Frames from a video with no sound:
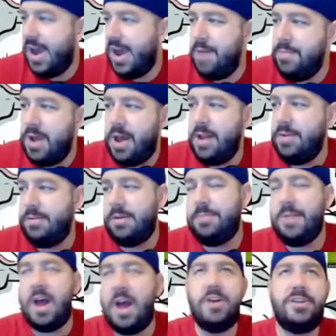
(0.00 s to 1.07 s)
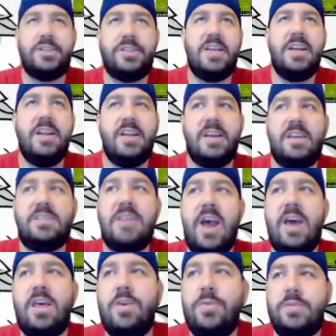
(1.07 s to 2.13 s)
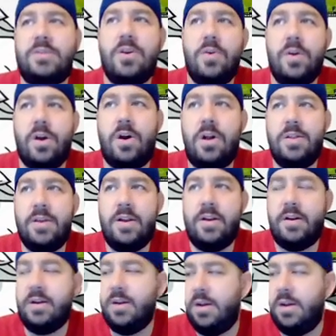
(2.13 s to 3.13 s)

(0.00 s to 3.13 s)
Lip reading: I'm not understanding exactly what's going on there.